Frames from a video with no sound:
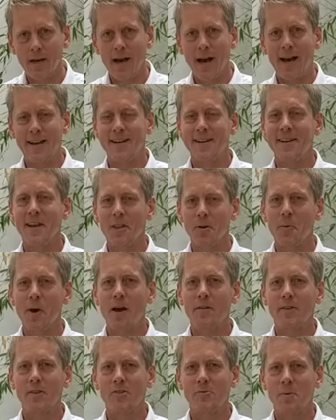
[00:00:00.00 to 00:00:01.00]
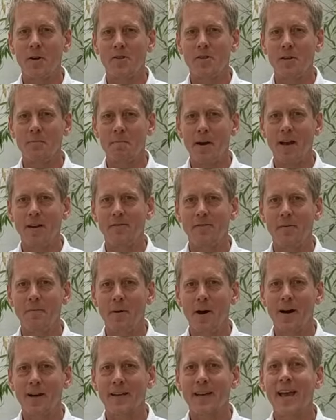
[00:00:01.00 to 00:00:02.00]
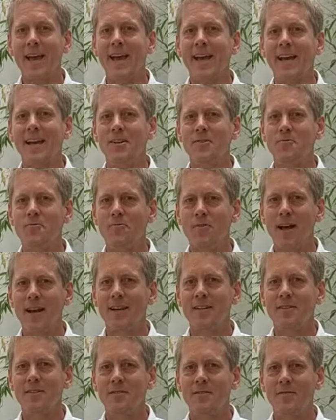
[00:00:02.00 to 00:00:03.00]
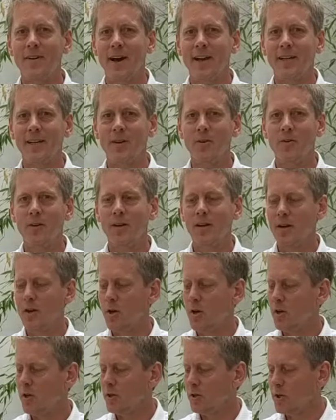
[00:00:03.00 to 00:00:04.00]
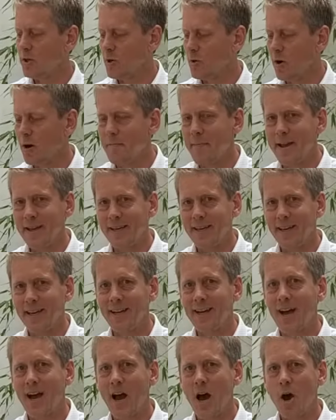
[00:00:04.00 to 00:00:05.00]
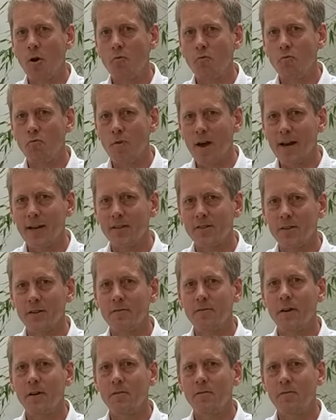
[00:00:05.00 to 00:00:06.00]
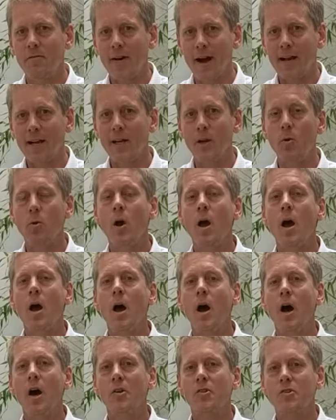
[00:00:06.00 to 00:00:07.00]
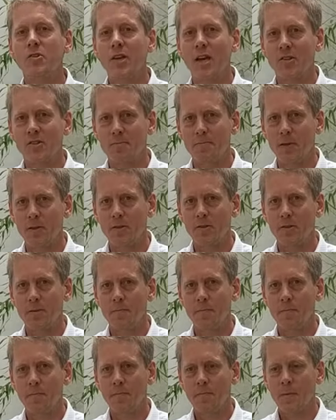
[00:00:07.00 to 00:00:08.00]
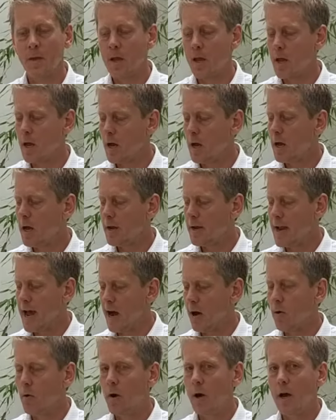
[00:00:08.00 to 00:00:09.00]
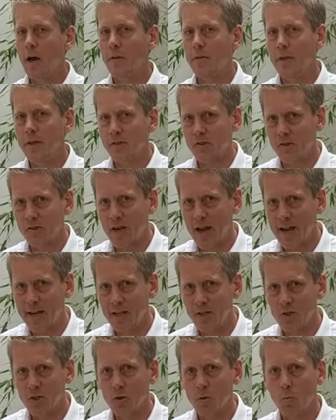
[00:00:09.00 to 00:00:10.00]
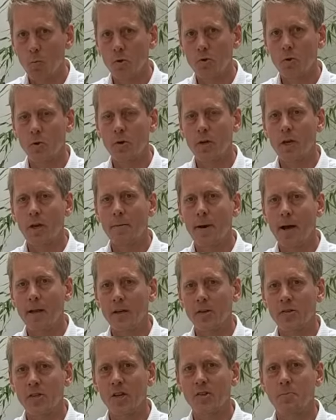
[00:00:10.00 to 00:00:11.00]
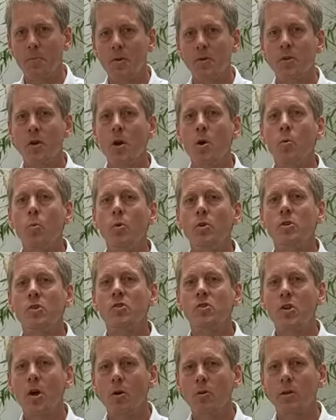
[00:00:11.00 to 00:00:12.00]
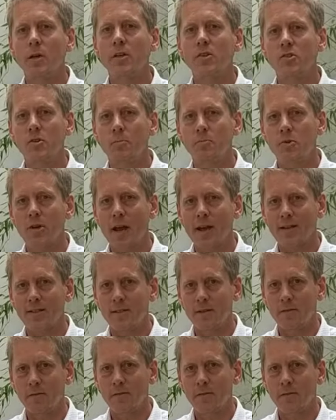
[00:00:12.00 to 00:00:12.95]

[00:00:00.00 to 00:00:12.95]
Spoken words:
And another way of expressing bang for buck is relative value. You are making a relative value assessment. Now, at this stage, we're talking about an assessment which is totally subjective.